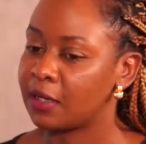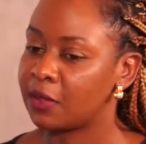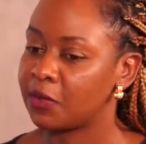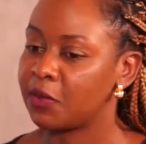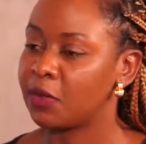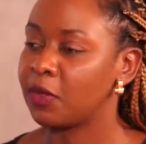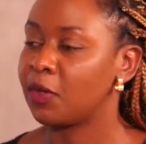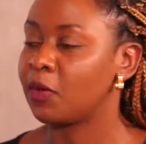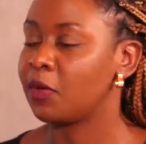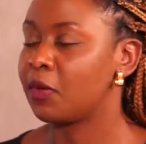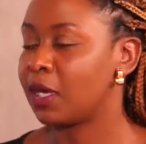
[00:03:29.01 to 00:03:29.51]

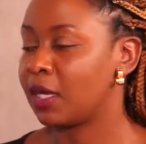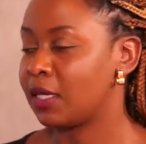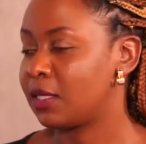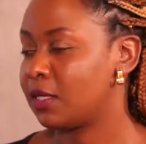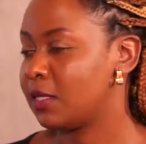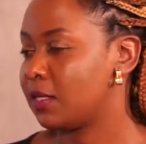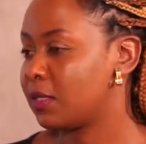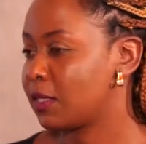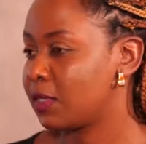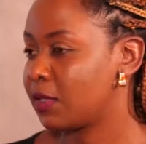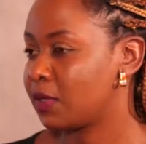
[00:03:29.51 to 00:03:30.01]
we look at
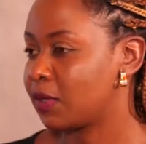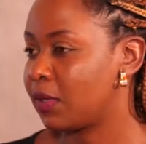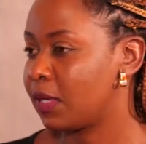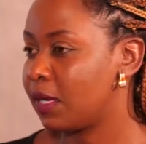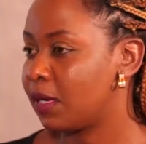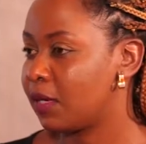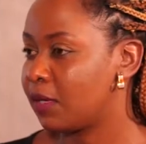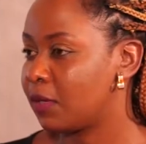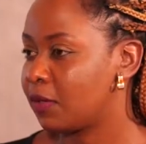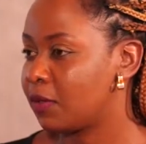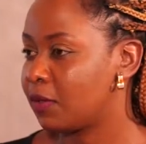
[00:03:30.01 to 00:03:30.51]
it as
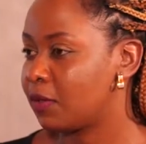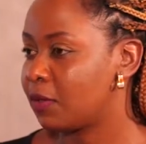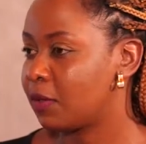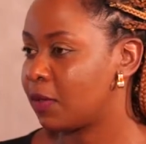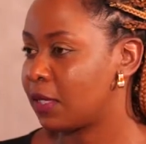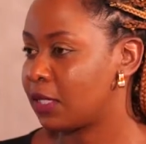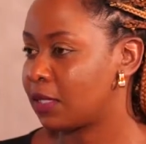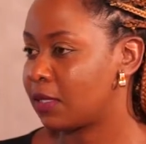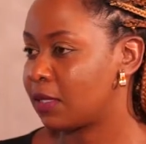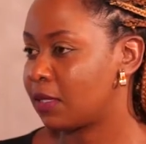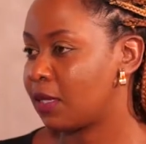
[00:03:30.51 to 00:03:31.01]
well.
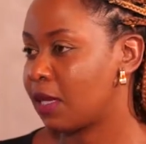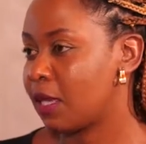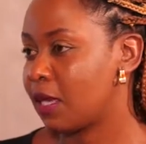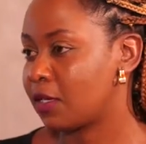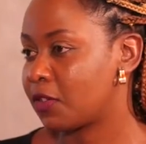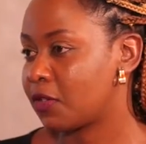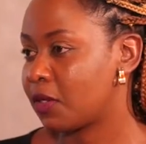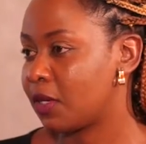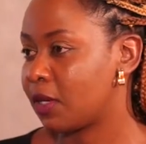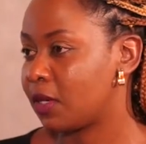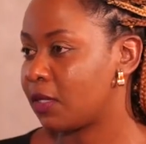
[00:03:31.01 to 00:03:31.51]
What
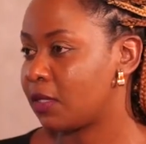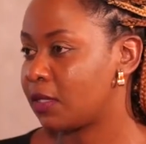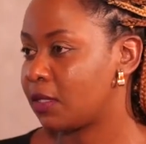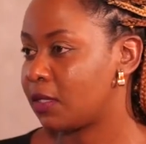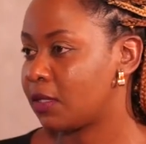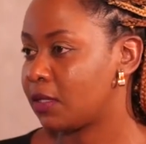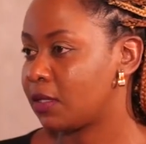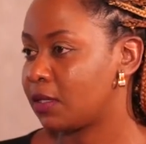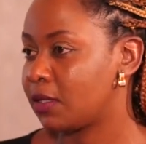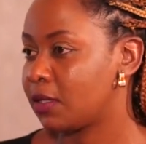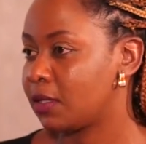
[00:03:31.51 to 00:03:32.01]
actually it
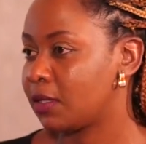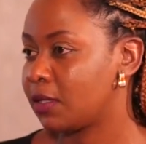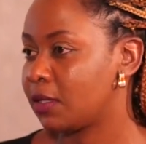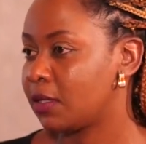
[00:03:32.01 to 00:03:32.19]
is.